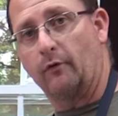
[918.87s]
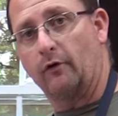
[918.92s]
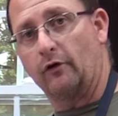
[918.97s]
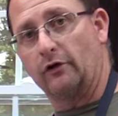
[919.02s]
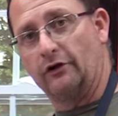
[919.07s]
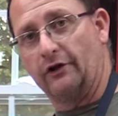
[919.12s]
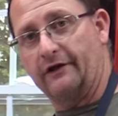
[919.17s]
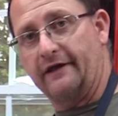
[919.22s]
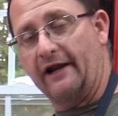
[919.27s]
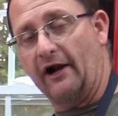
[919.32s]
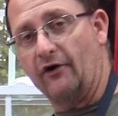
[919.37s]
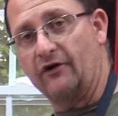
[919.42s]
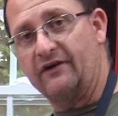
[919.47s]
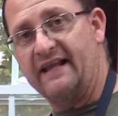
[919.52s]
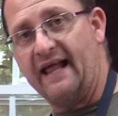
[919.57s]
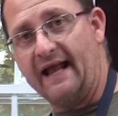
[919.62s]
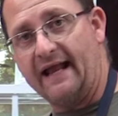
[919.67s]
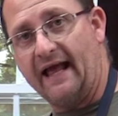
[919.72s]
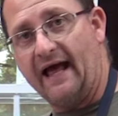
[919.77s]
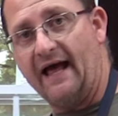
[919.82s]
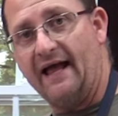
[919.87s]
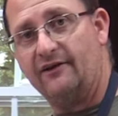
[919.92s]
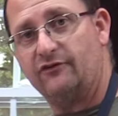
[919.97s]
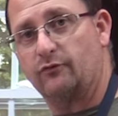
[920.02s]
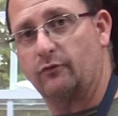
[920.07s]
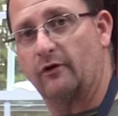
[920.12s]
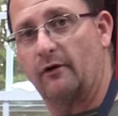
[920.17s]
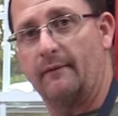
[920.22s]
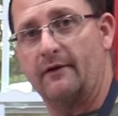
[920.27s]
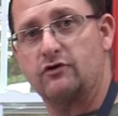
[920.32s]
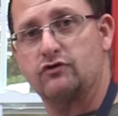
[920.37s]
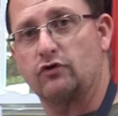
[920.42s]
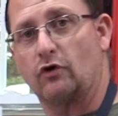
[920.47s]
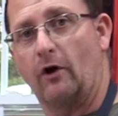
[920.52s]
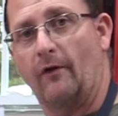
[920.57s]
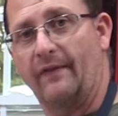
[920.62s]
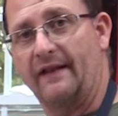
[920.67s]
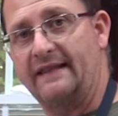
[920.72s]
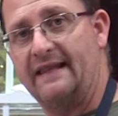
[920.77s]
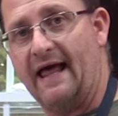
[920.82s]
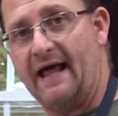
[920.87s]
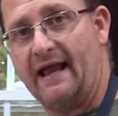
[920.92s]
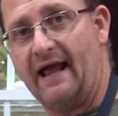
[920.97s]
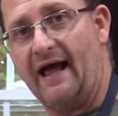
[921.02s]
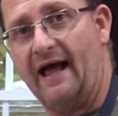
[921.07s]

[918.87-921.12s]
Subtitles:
We're going to look at our deck heights. We're going to make sure all the deck